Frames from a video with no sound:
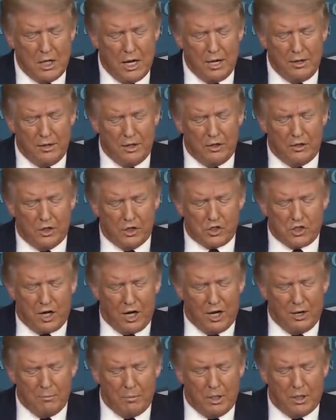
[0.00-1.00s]
And then this
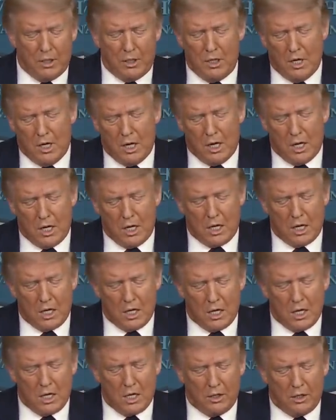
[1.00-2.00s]
came in, and
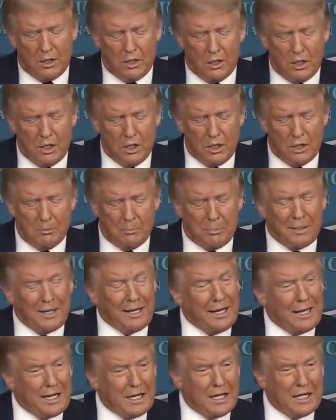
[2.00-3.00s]
uh, the, the
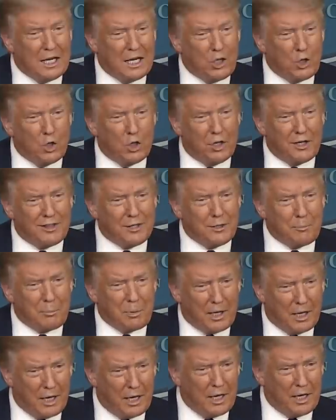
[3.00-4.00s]
plague, I call it the
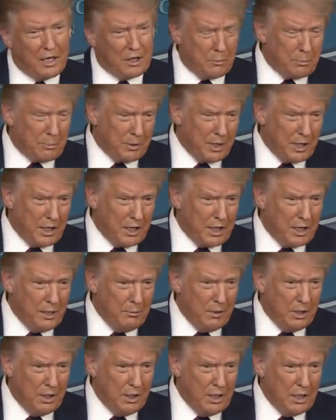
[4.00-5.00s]
plague, the plague
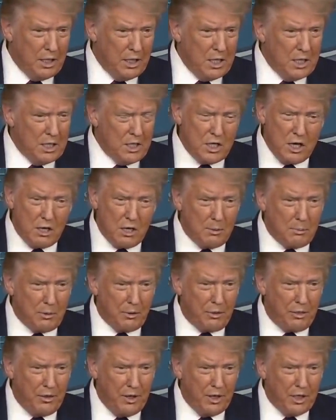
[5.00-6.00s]
came in.
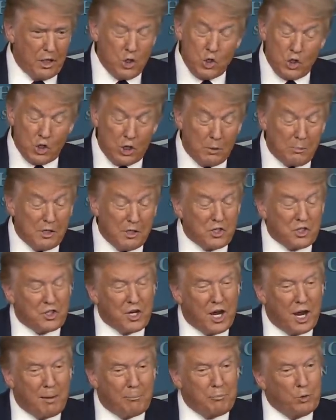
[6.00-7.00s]
Terrible thing, should have been
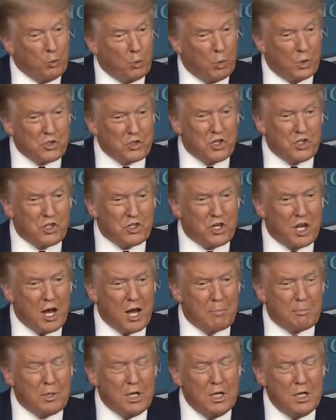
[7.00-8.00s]
stopped, wasn't
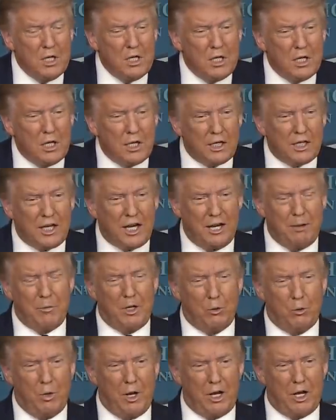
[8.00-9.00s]
stopped. It came
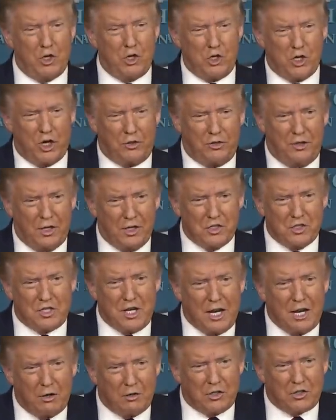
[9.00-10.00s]
in, we had to shut things
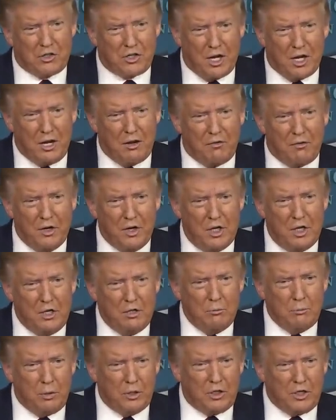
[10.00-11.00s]
down to save
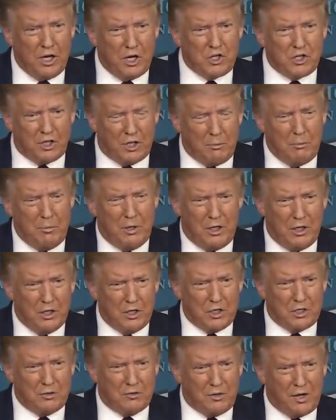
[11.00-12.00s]
potentially
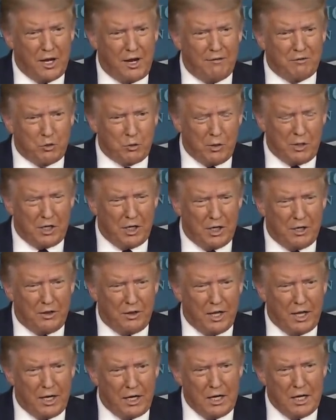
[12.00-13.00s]
millions of lives. We did
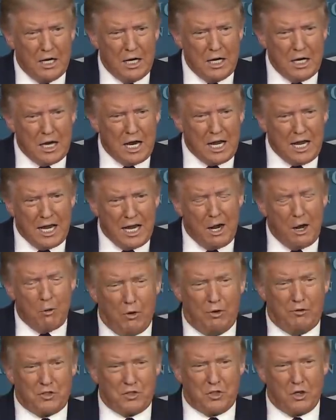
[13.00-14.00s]
that and
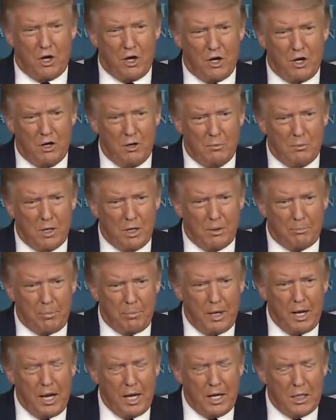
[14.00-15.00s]
we've started them up.
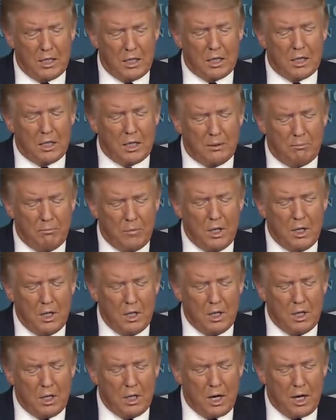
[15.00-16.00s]
And uh,
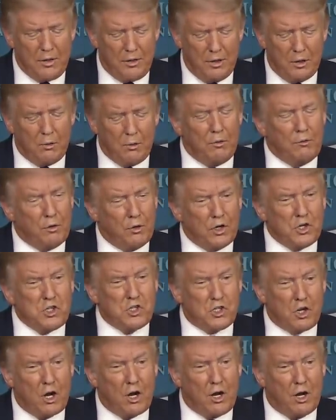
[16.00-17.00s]
I think we've really
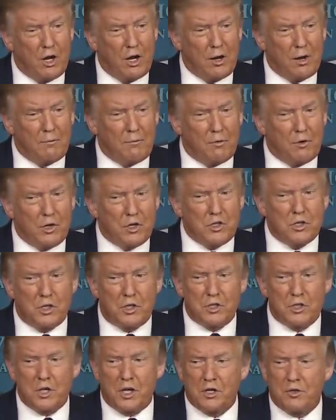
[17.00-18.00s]
started it up very
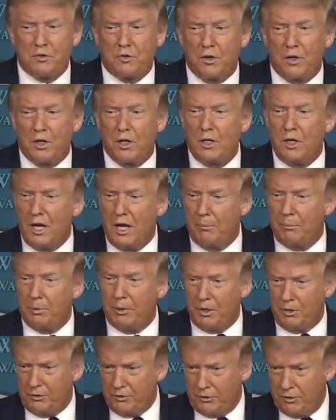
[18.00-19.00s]
successfully. Yeah,
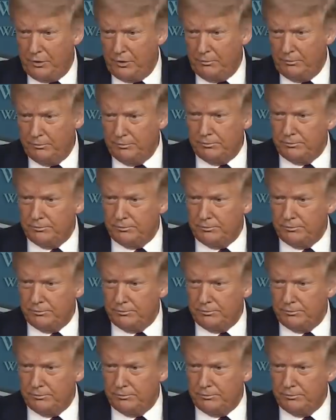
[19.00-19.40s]
please. Mr.